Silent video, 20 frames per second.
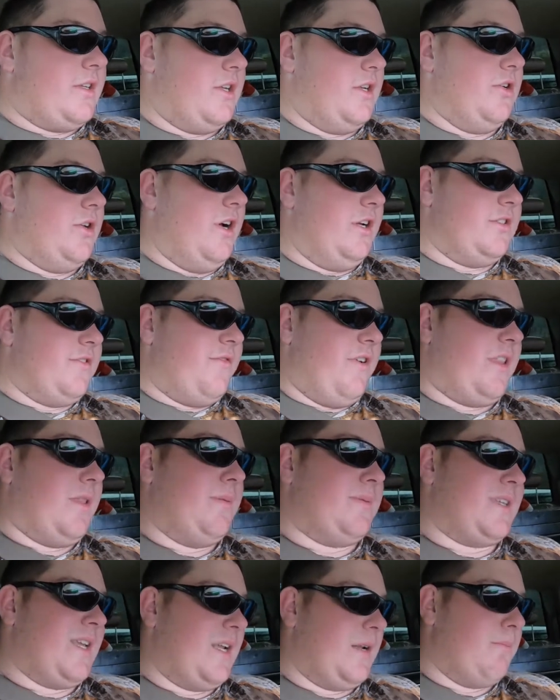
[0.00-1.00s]
two hundred fifty
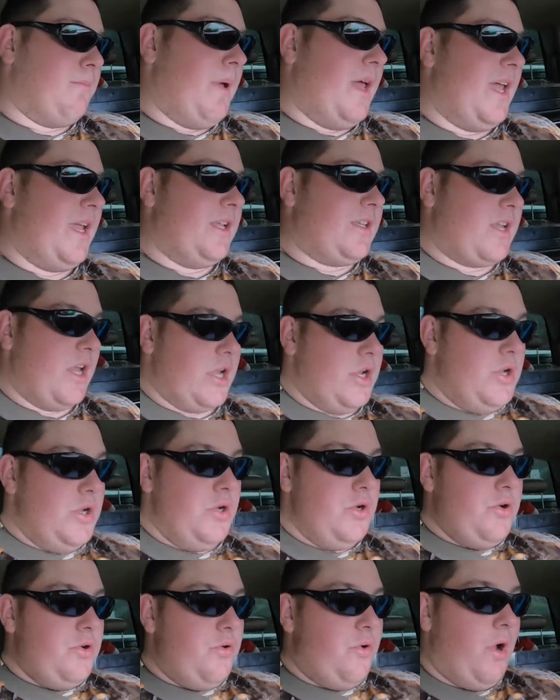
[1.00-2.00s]
percent of B
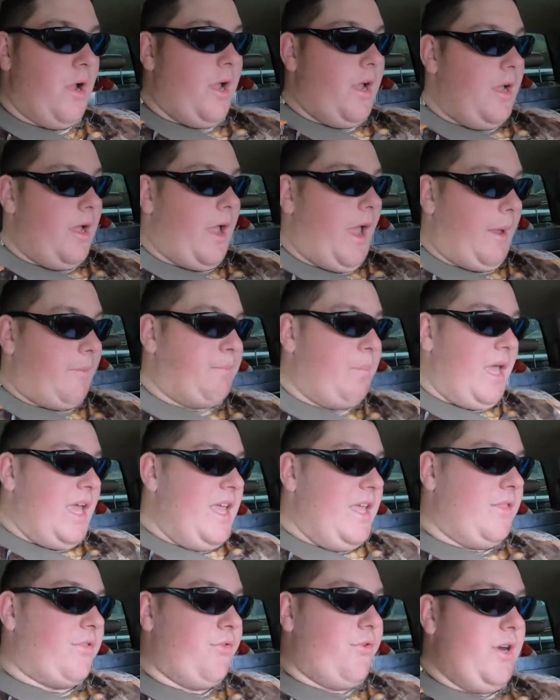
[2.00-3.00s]
two,
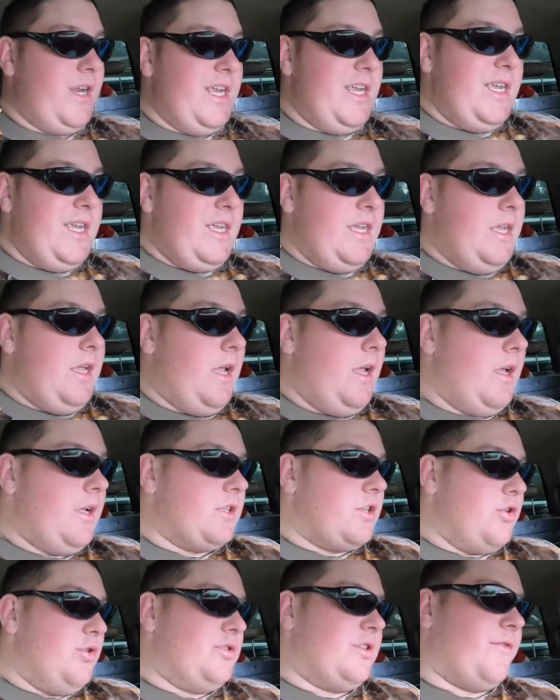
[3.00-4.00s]
B three,
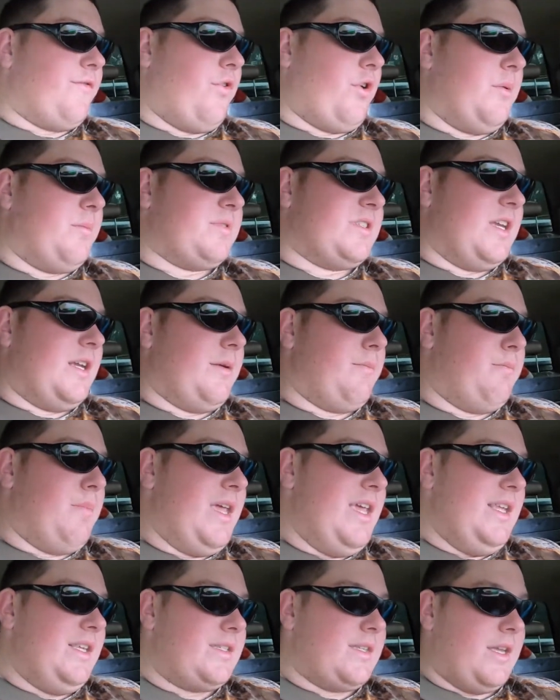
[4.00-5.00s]
two hundred forty percent of
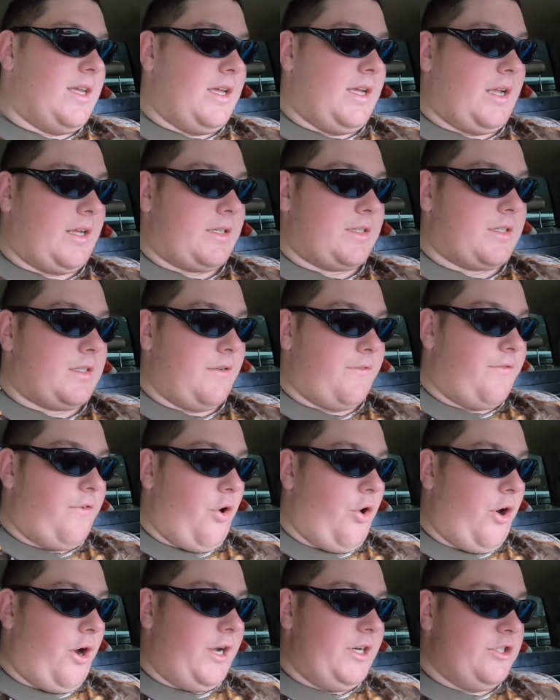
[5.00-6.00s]
B six,
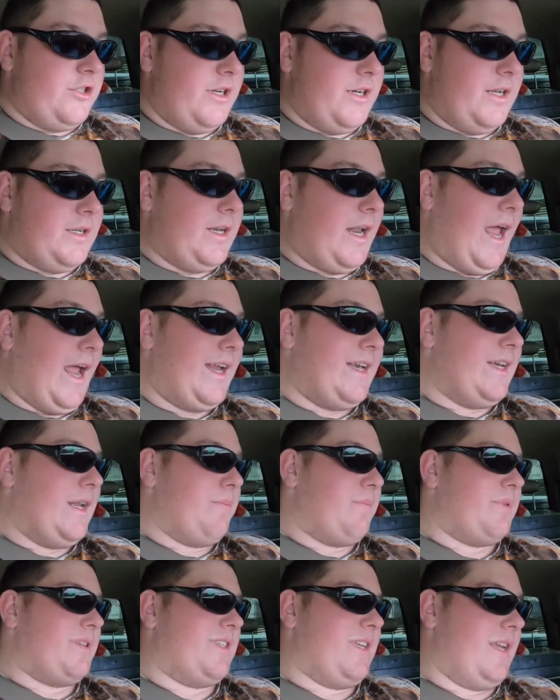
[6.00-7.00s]
four hundred
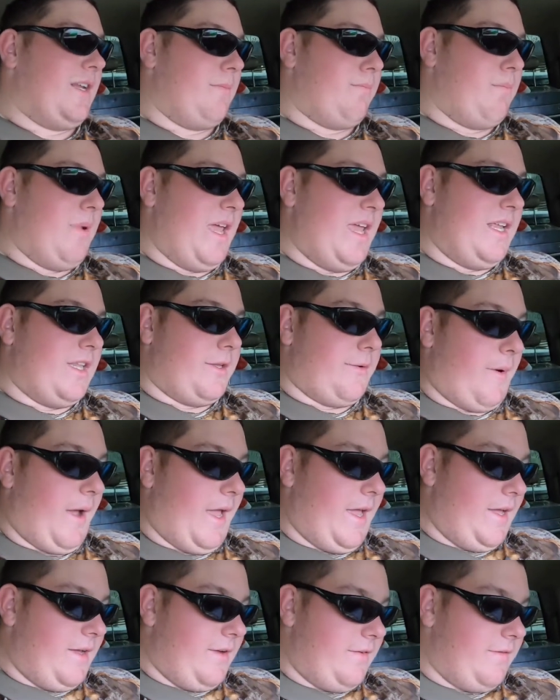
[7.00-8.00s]
ninety percent of B
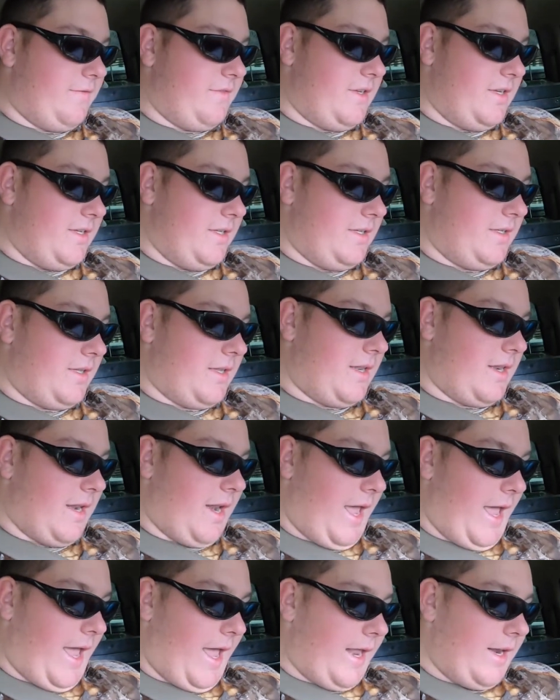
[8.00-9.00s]
twelve. Good
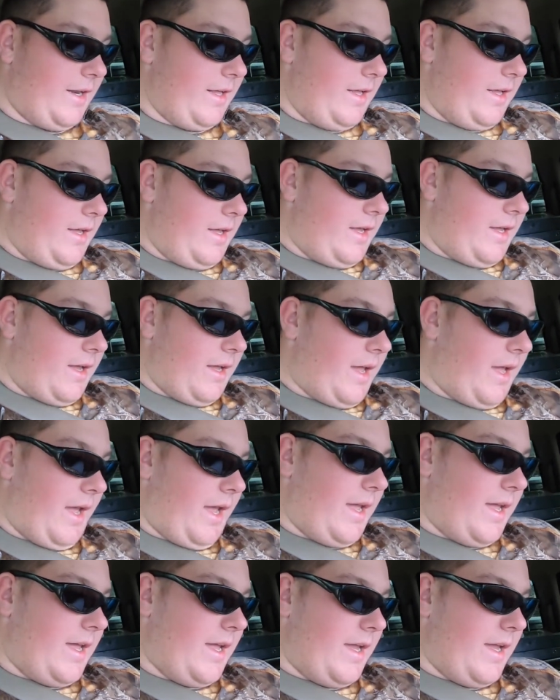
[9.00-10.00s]
night.
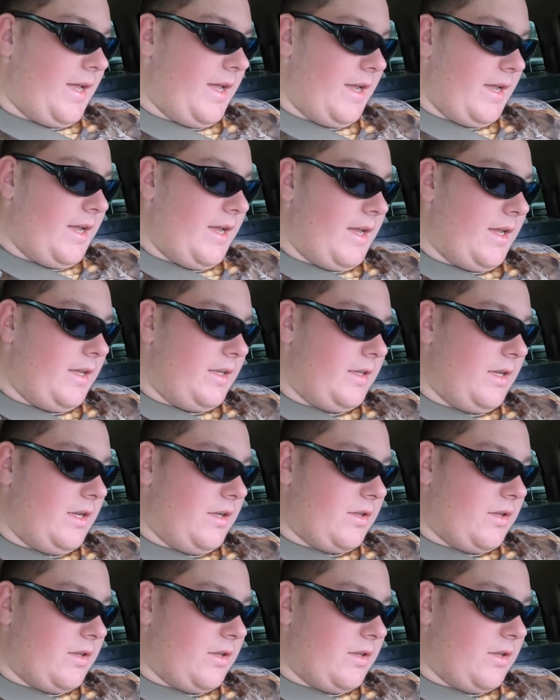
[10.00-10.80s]
And